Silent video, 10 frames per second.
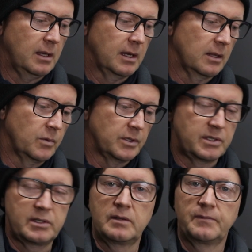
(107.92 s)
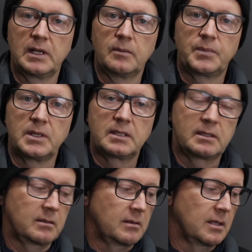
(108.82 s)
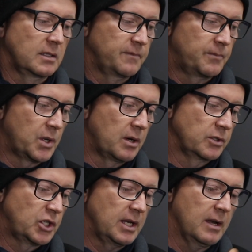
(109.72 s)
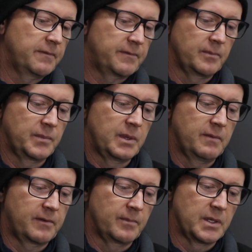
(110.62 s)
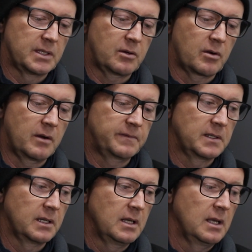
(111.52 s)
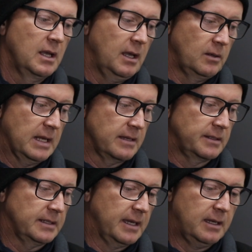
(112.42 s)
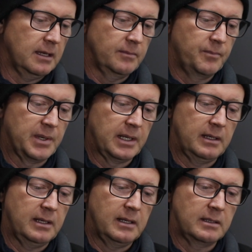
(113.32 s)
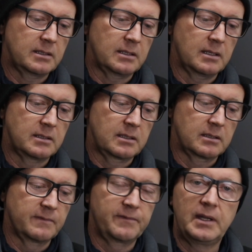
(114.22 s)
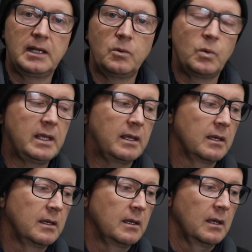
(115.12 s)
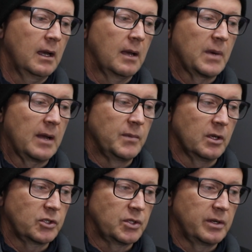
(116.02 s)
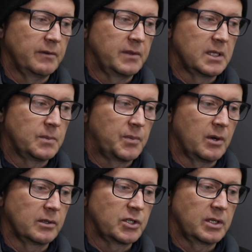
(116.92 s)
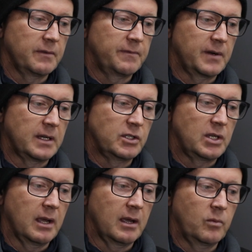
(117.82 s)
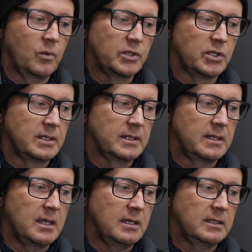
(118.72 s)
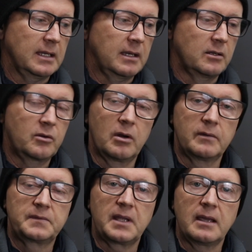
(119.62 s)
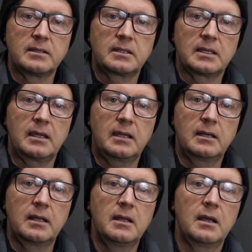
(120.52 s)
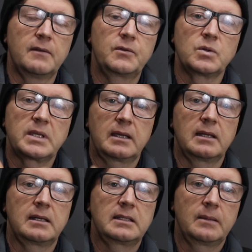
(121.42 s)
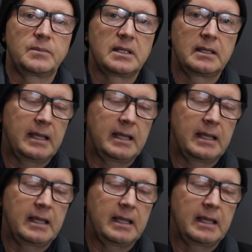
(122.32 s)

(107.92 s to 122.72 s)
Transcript: in other words to develop this, this branch here from from this graft. It has taken, but it's it's still fairly weak. Um, I'm not sure if this branch at the front here, which is the second graft, has taken. Of course I can attempt it